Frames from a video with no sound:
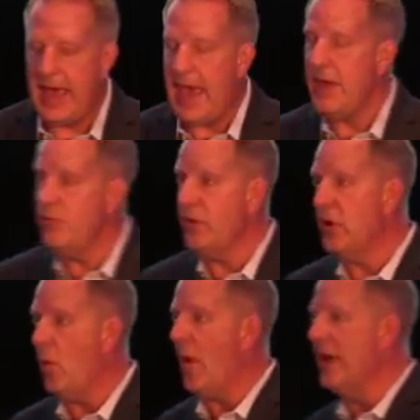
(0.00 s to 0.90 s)
and
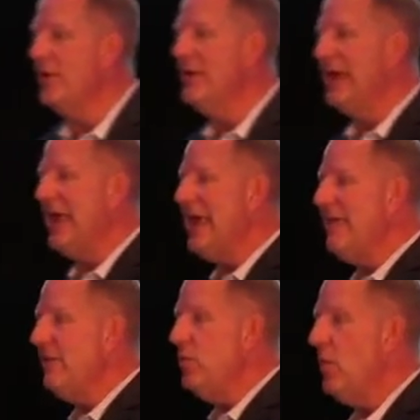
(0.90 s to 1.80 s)
required
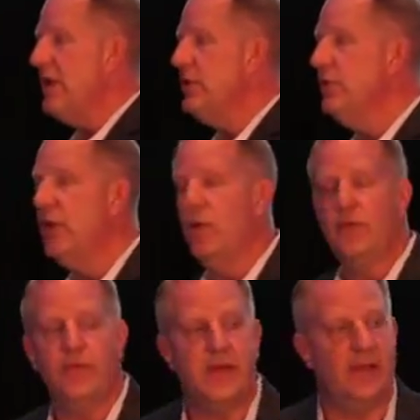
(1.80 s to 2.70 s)
even when you
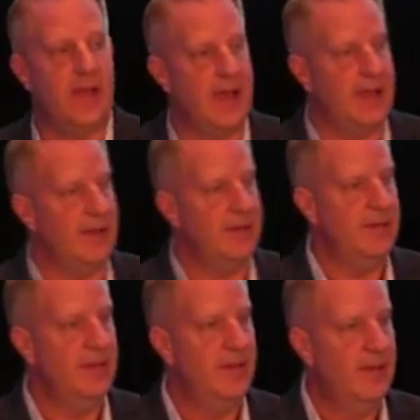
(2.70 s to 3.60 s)
don't feel like it.
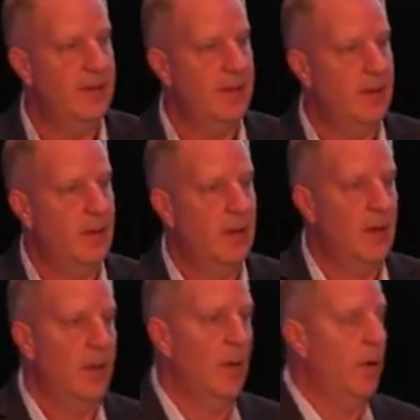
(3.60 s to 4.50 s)

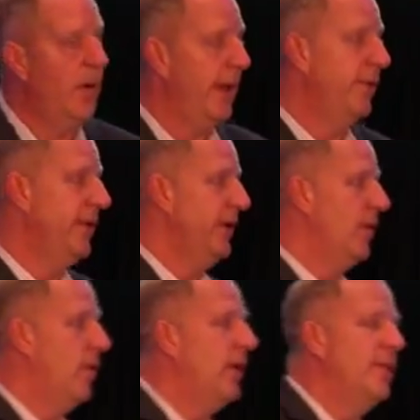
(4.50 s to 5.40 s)
Well, I really
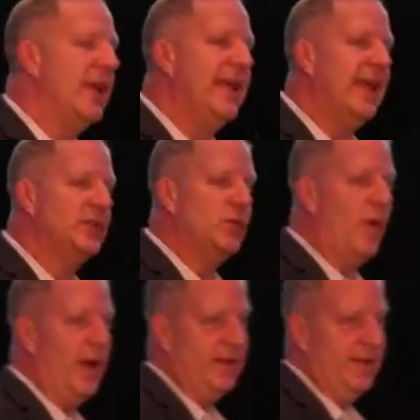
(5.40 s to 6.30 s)
don't want to, but guess
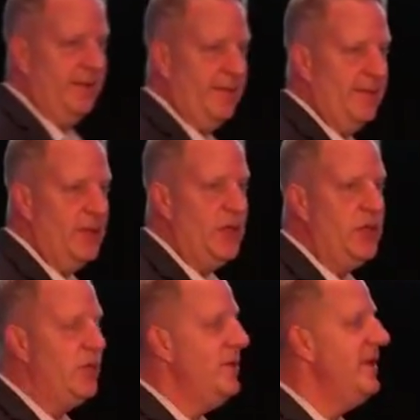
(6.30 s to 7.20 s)
what?
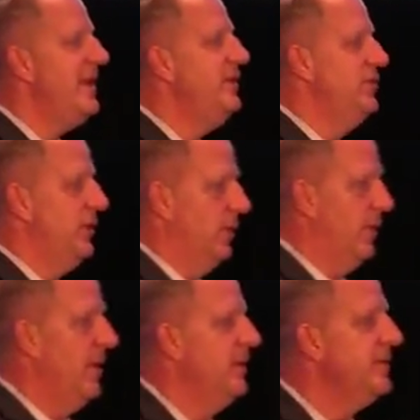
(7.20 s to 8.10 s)
You need to.
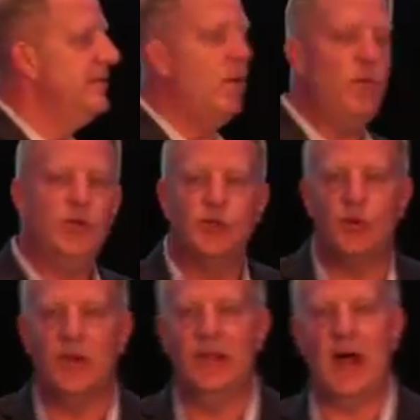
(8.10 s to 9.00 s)
Someone's
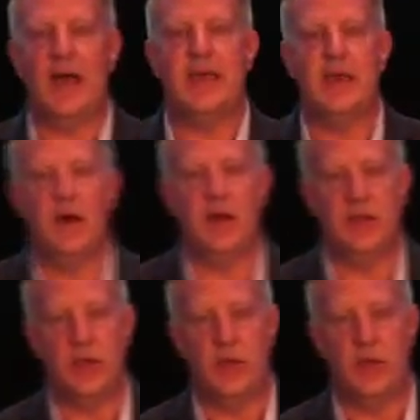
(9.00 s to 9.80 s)
relying on